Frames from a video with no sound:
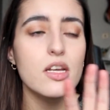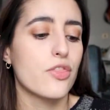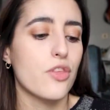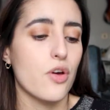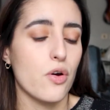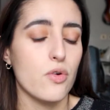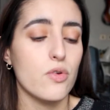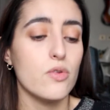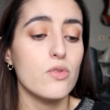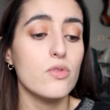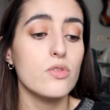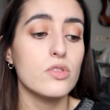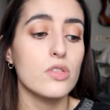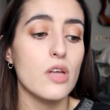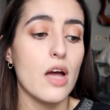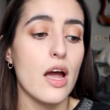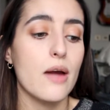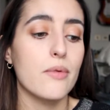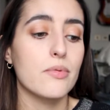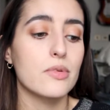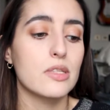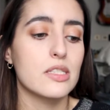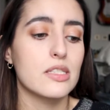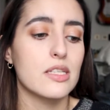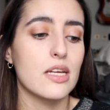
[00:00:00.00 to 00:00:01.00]
Those, I
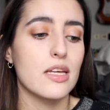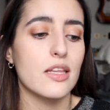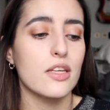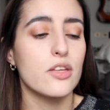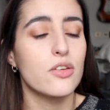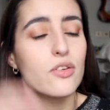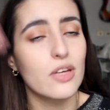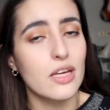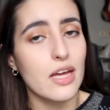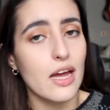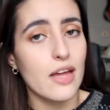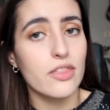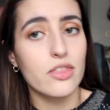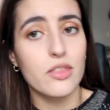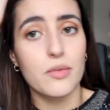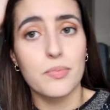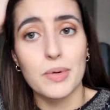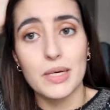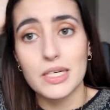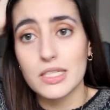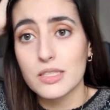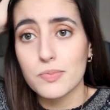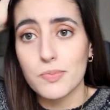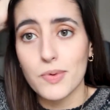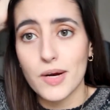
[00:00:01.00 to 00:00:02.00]
would say that you get the
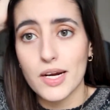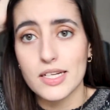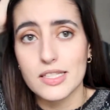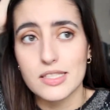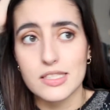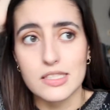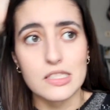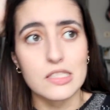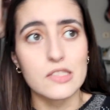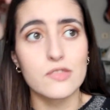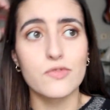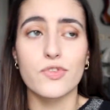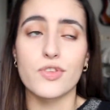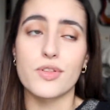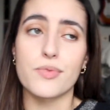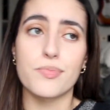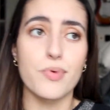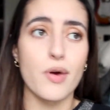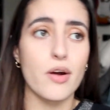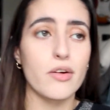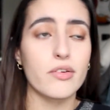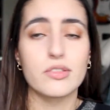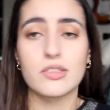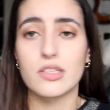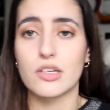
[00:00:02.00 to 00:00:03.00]
best prices for the
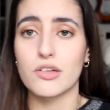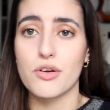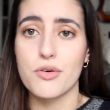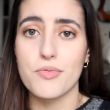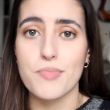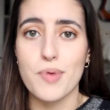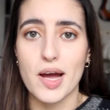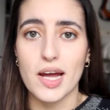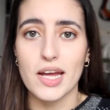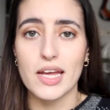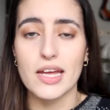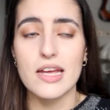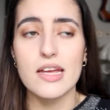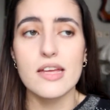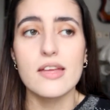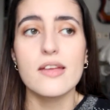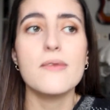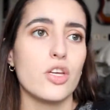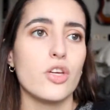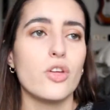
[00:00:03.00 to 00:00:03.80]
products that you're buying.